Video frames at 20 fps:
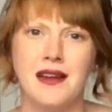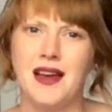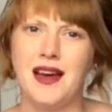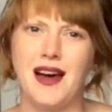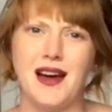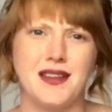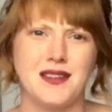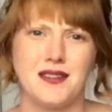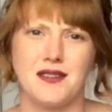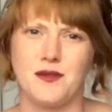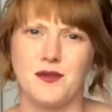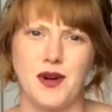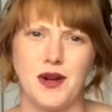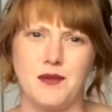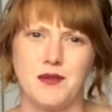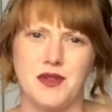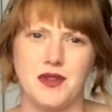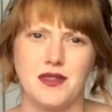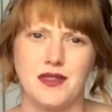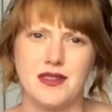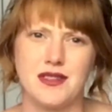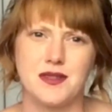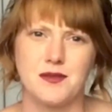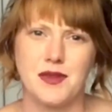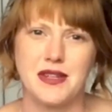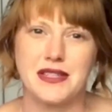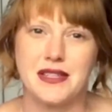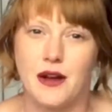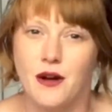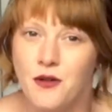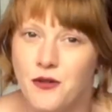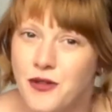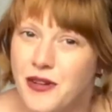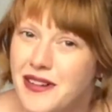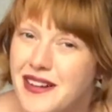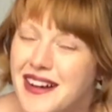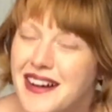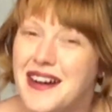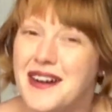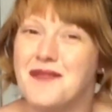I don't know why I'm doing this to myself.
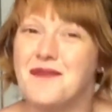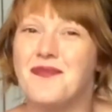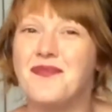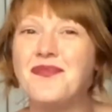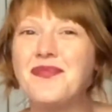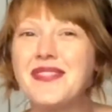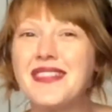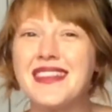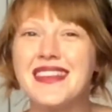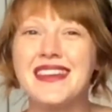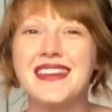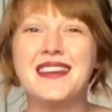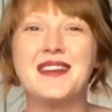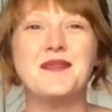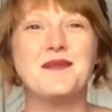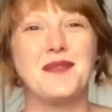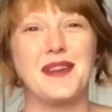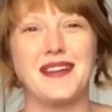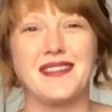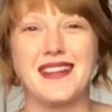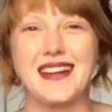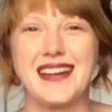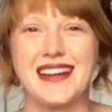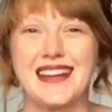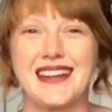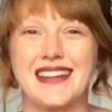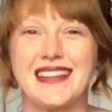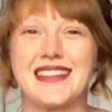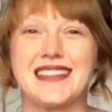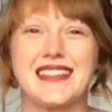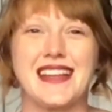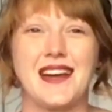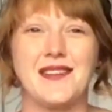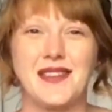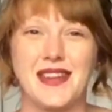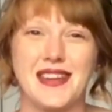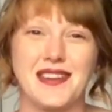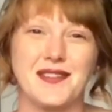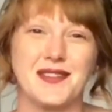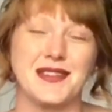But regardless, I'm
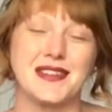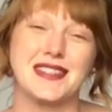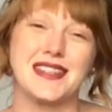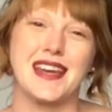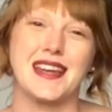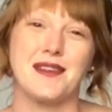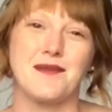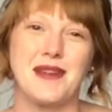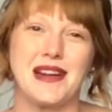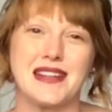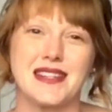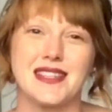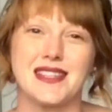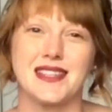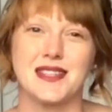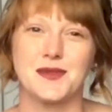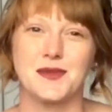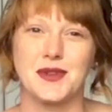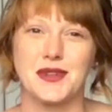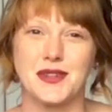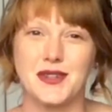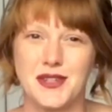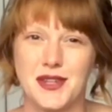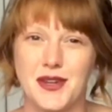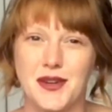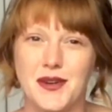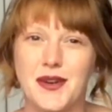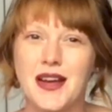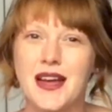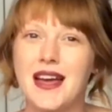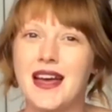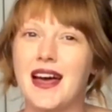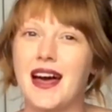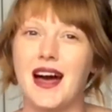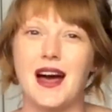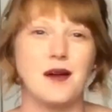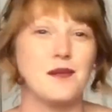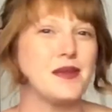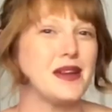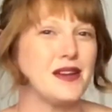looking forward to getting back to this one too.
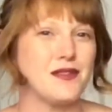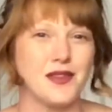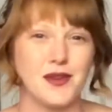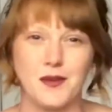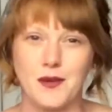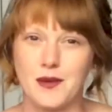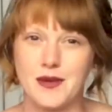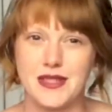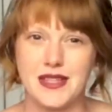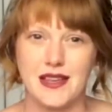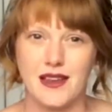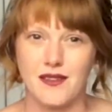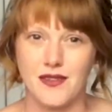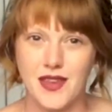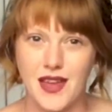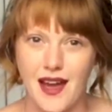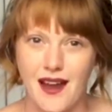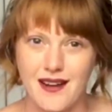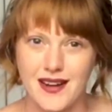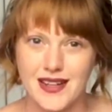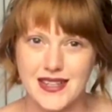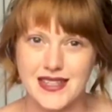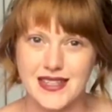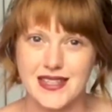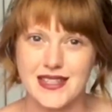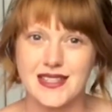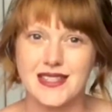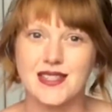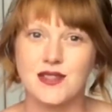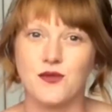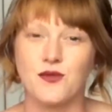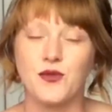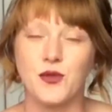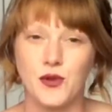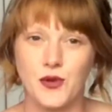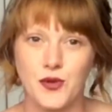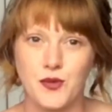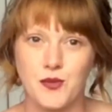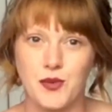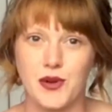I'm loving what we're seeing of the characters. The
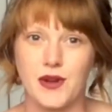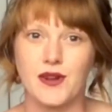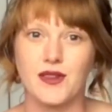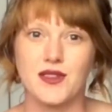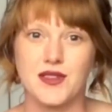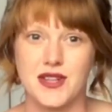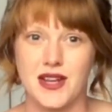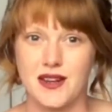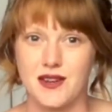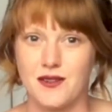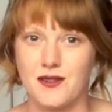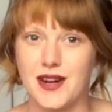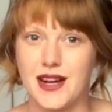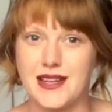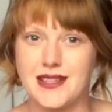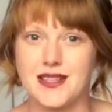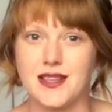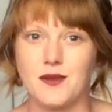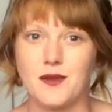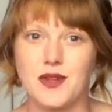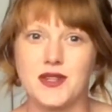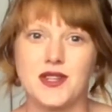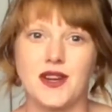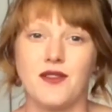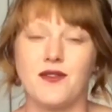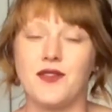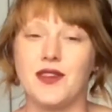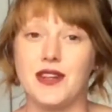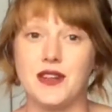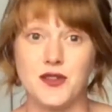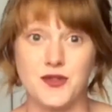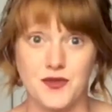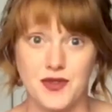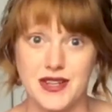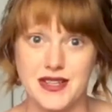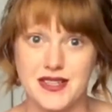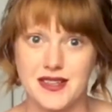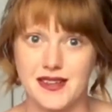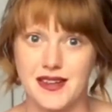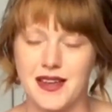4th book, The Shadow Rising, which I finished
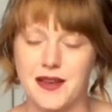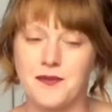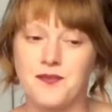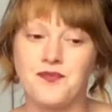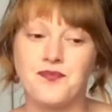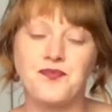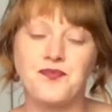recently,